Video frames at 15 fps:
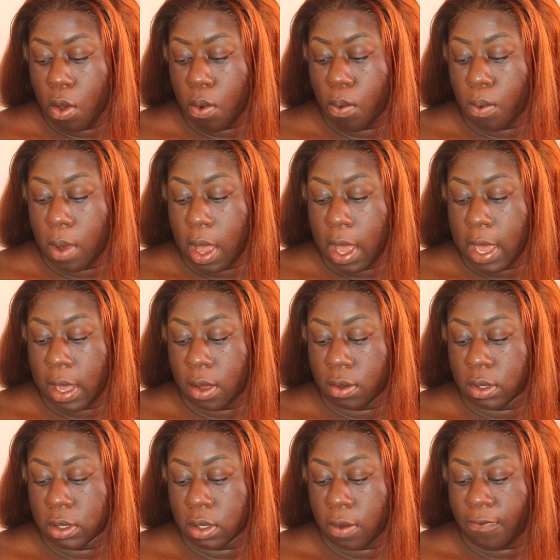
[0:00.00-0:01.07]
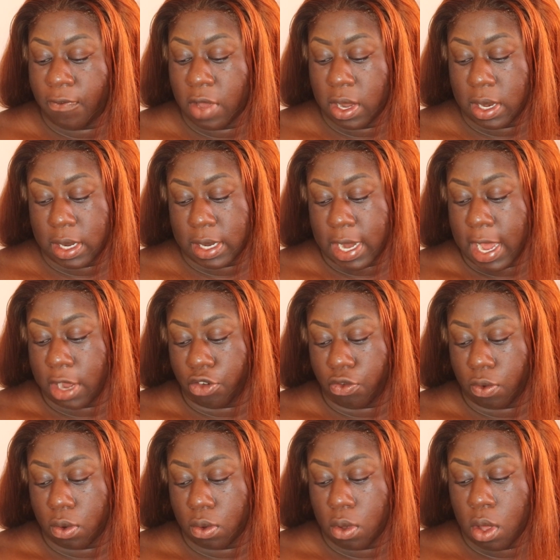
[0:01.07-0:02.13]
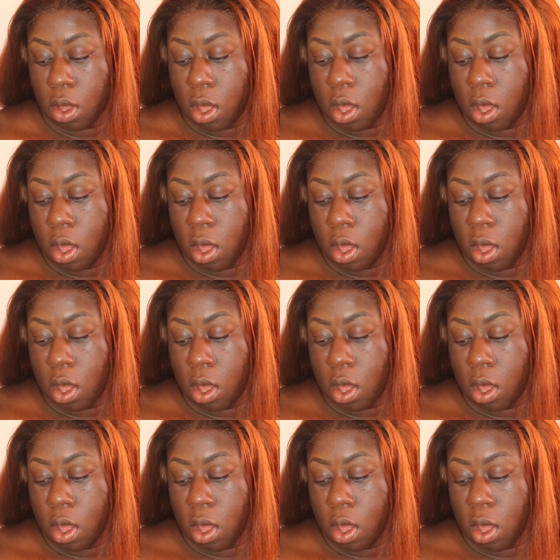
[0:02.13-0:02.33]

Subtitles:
while feeling natural.